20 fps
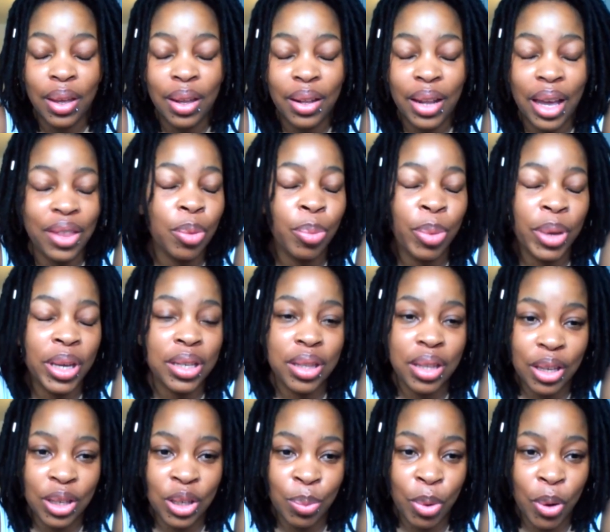like the best
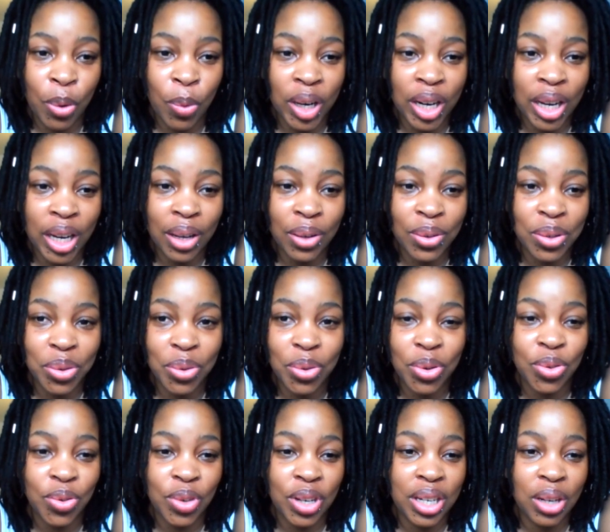things about what I get to do
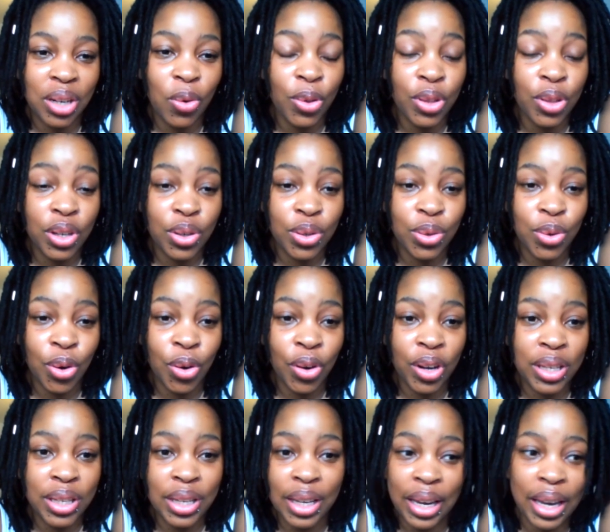is reading all these
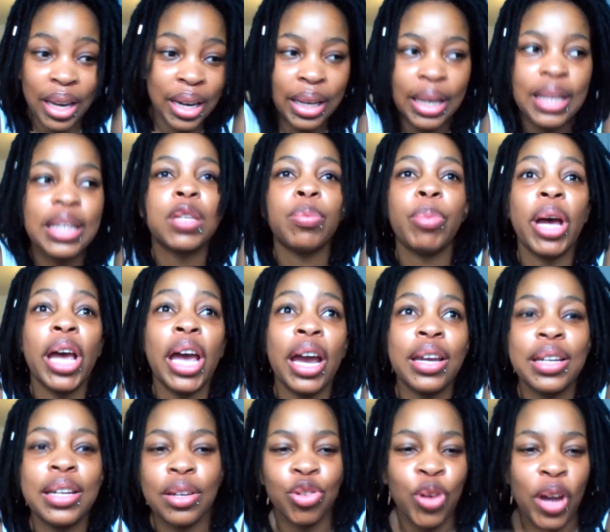stories and getting
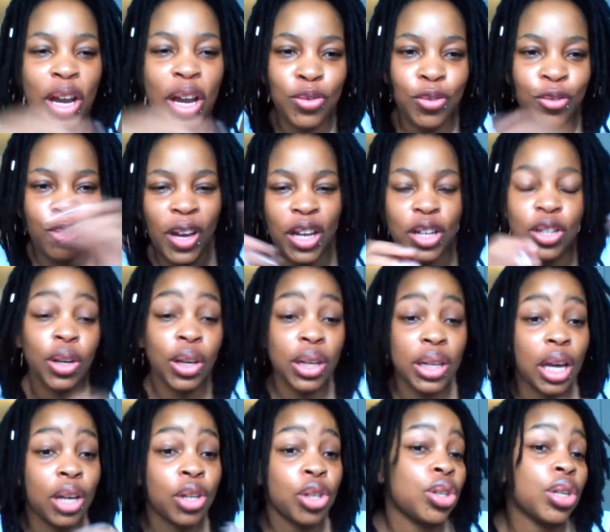inspired and trying to find
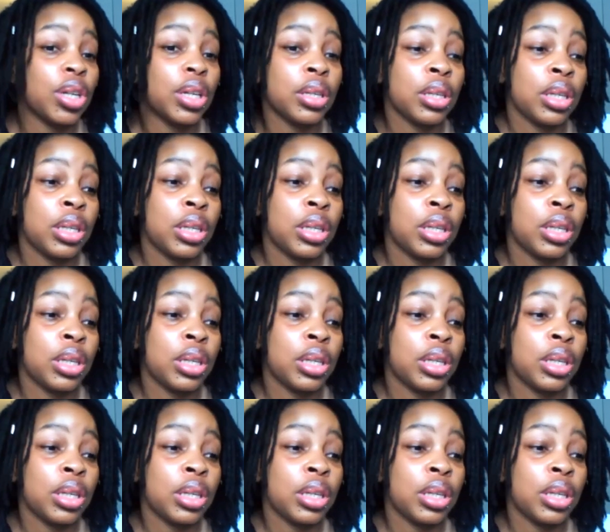connections